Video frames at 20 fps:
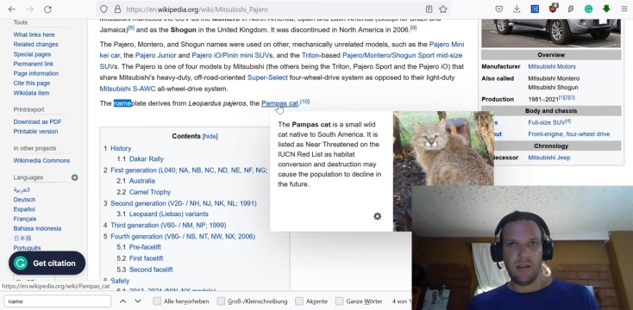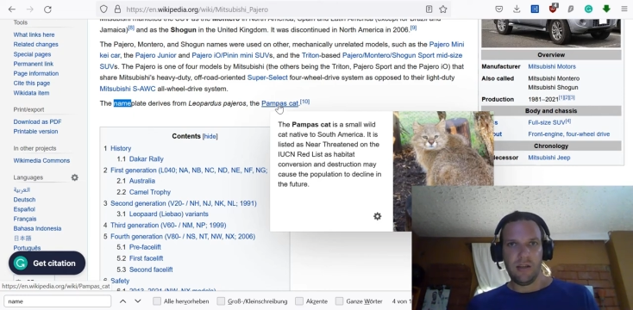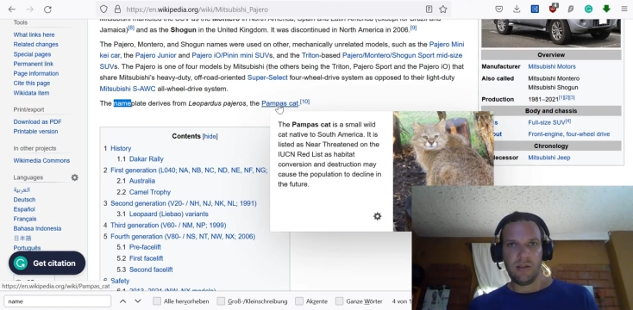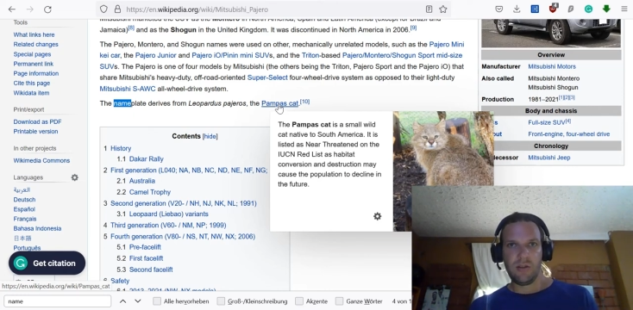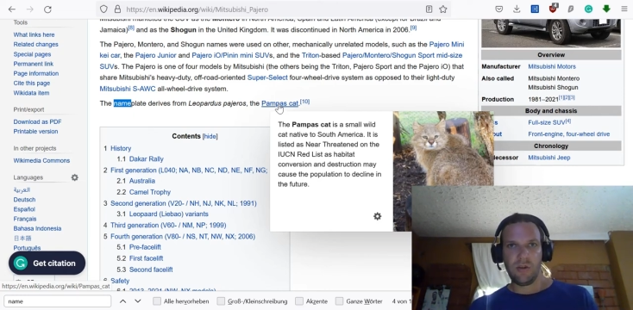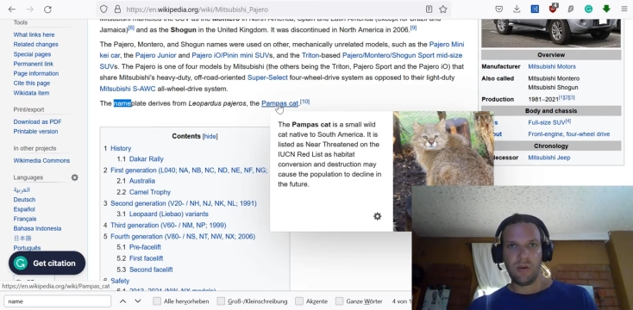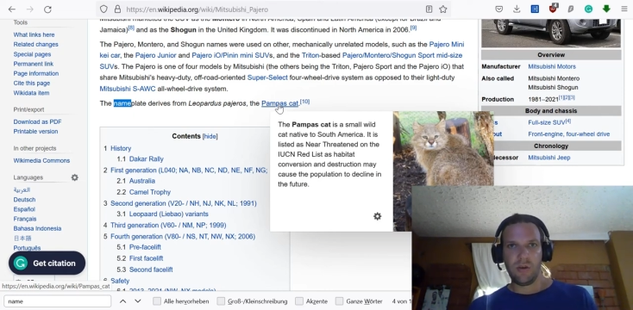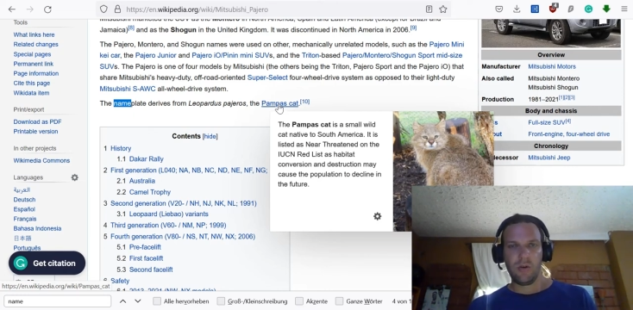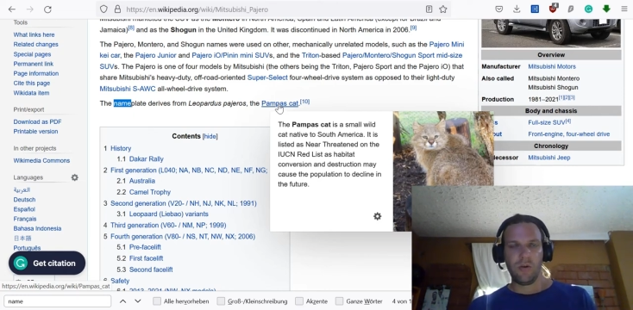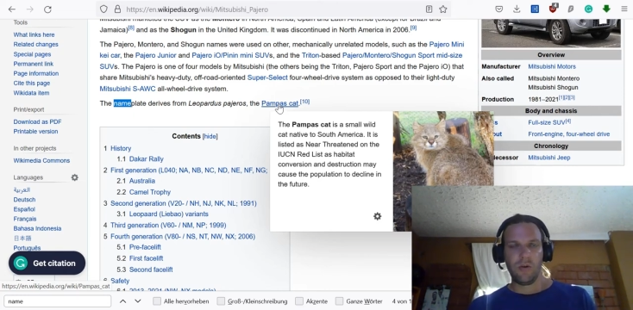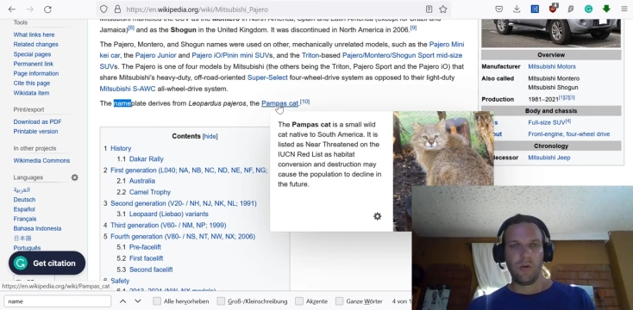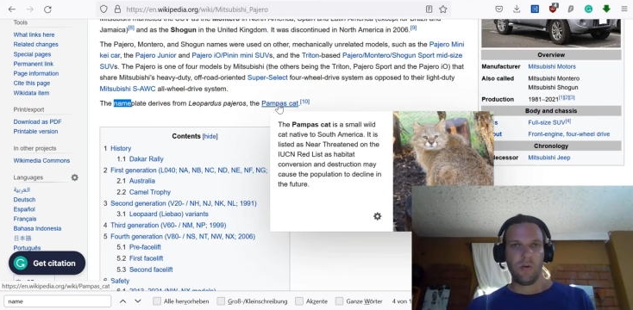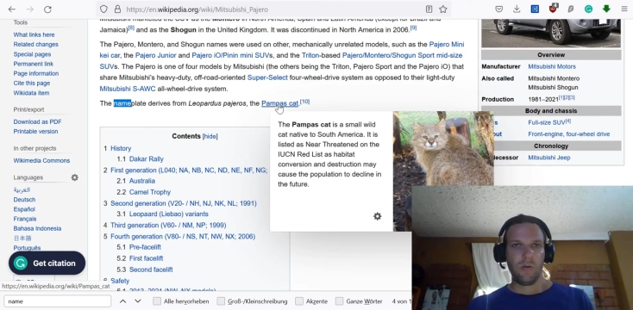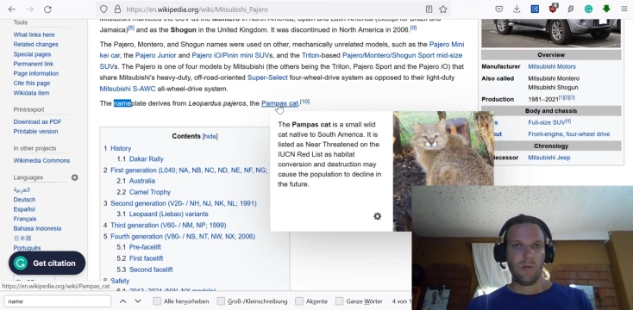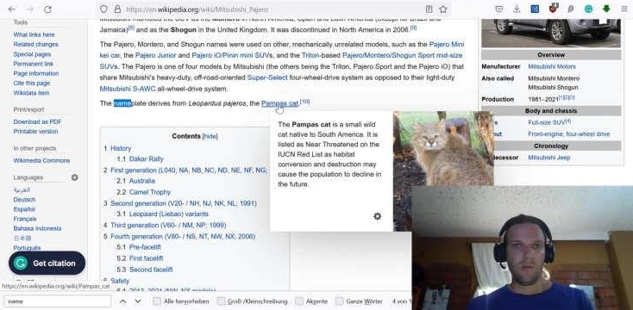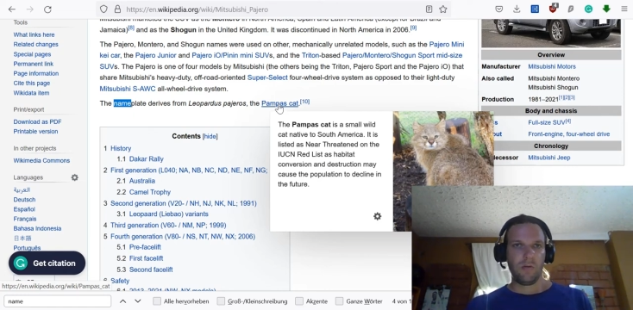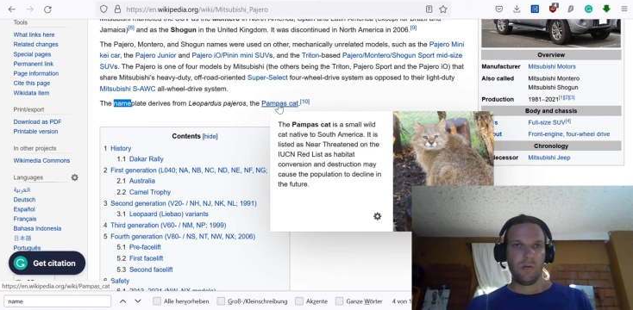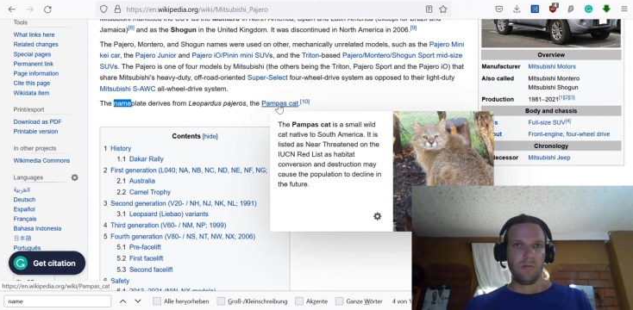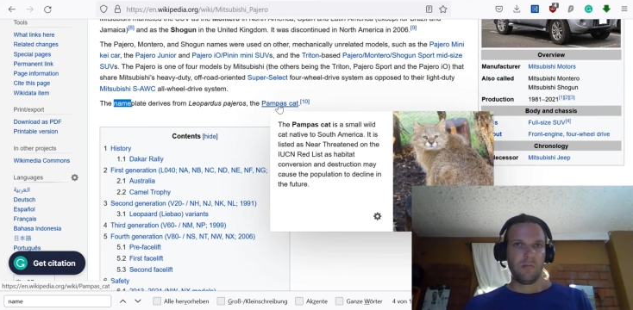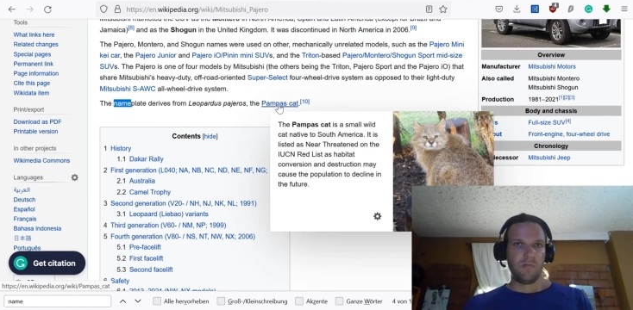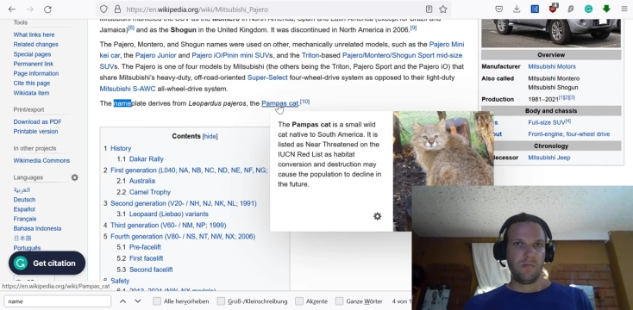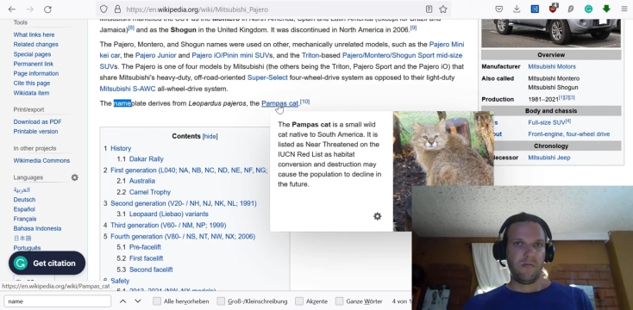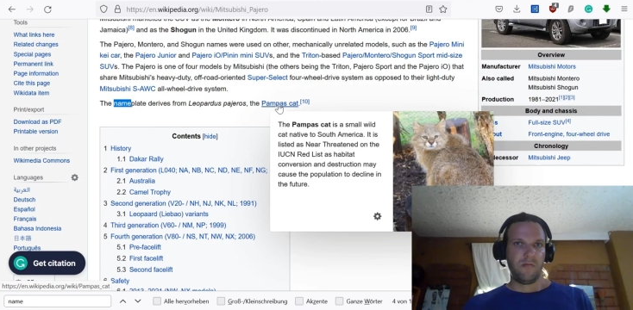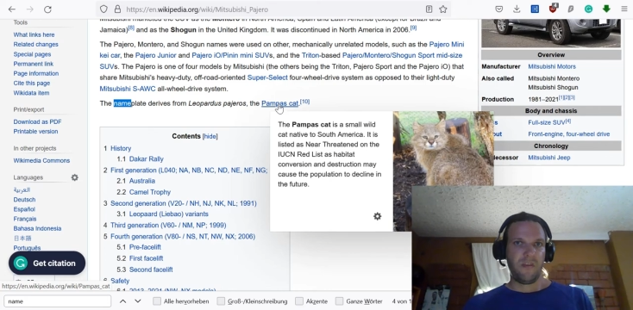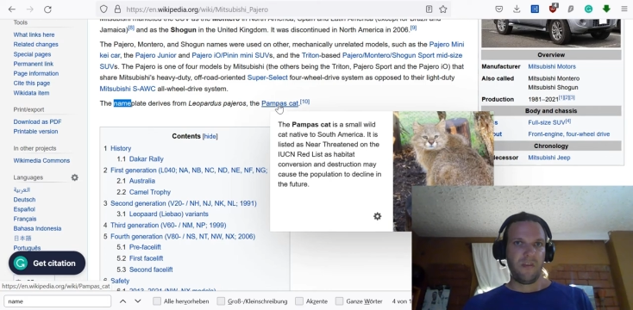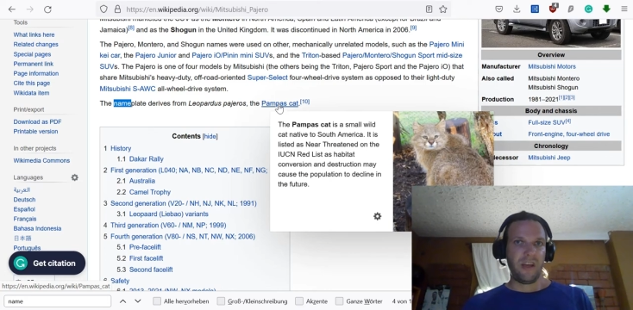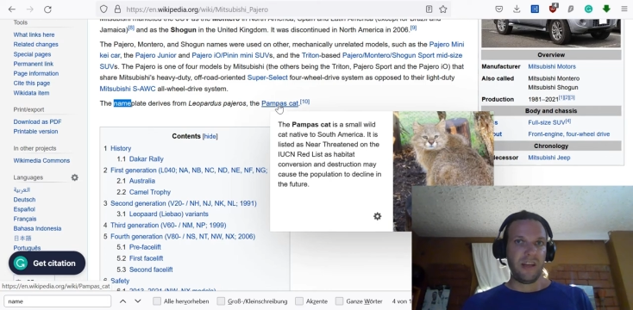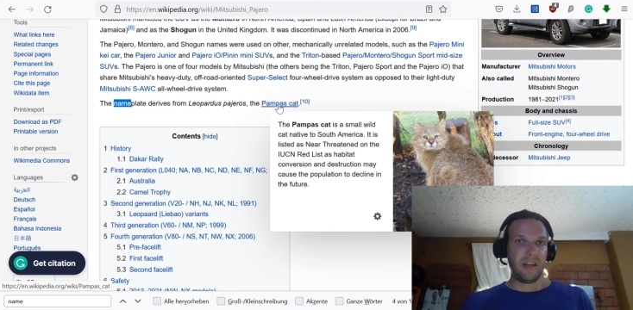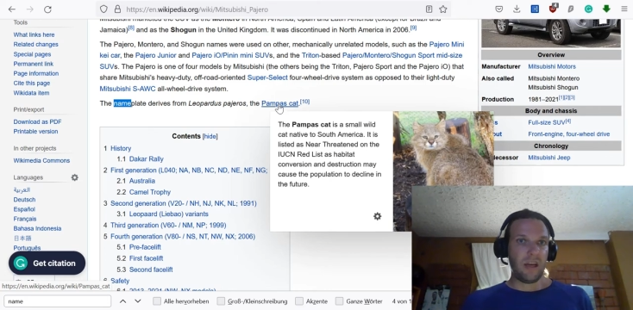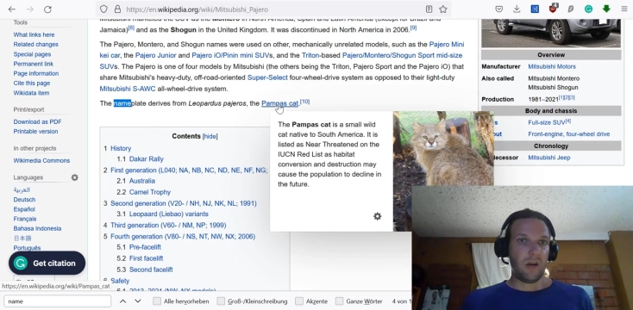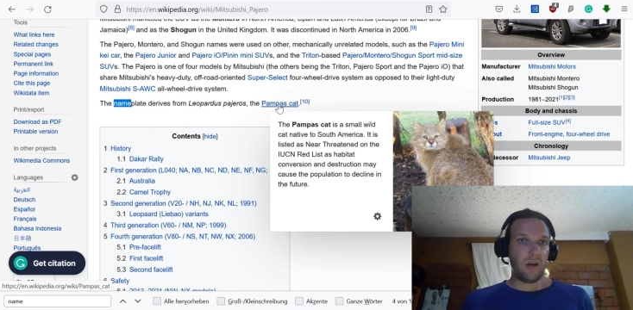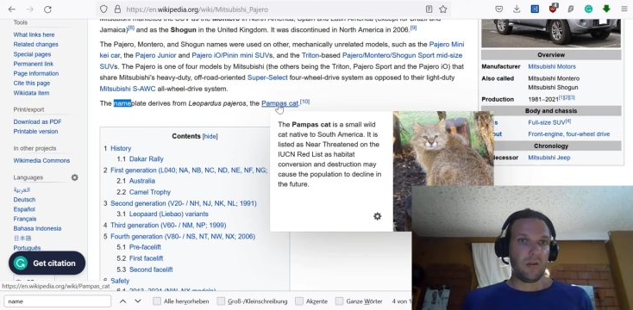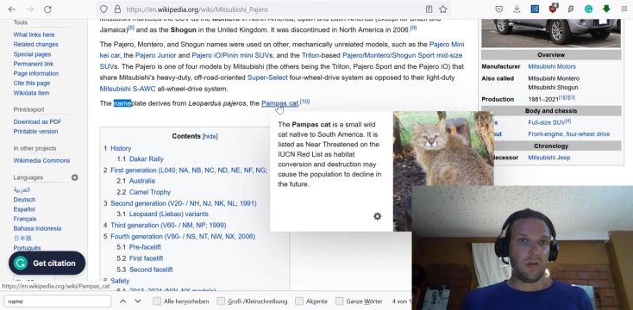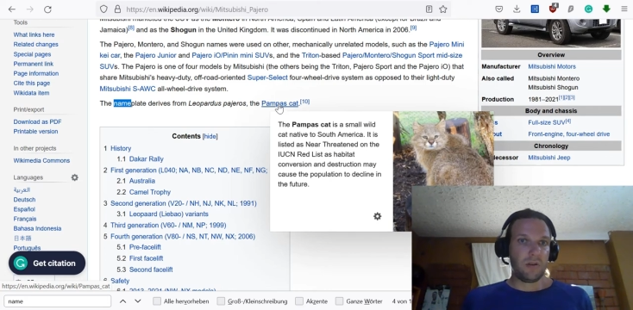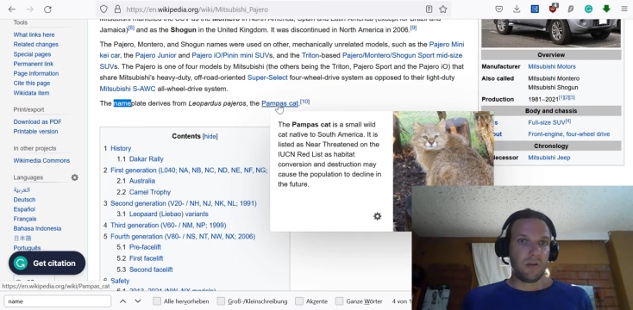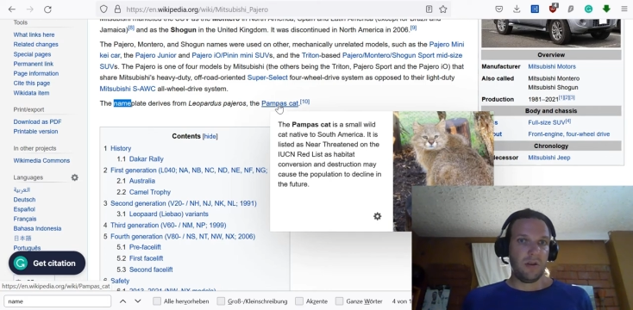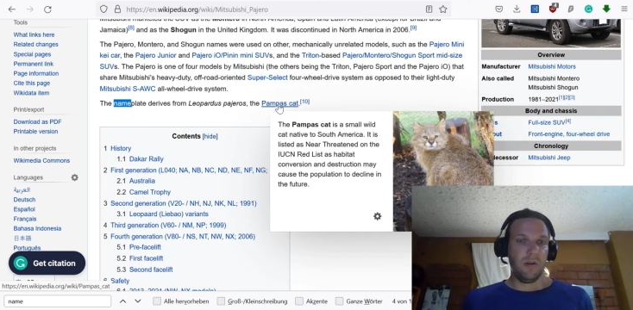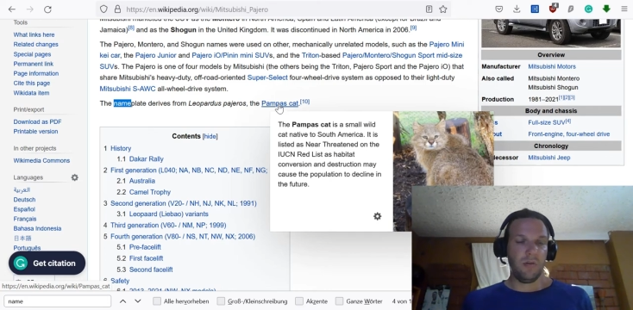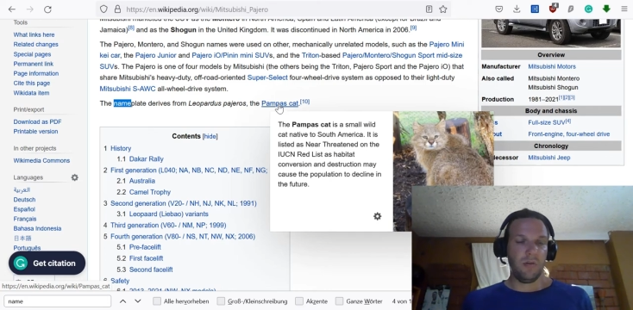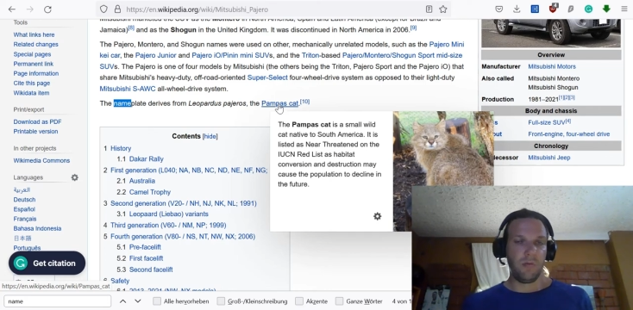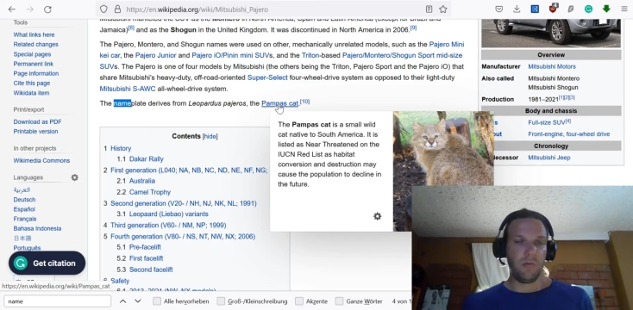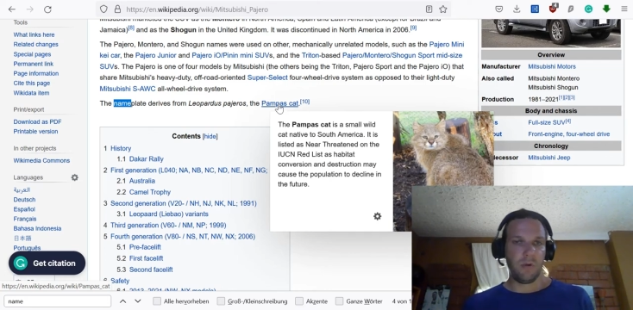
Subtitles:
So find out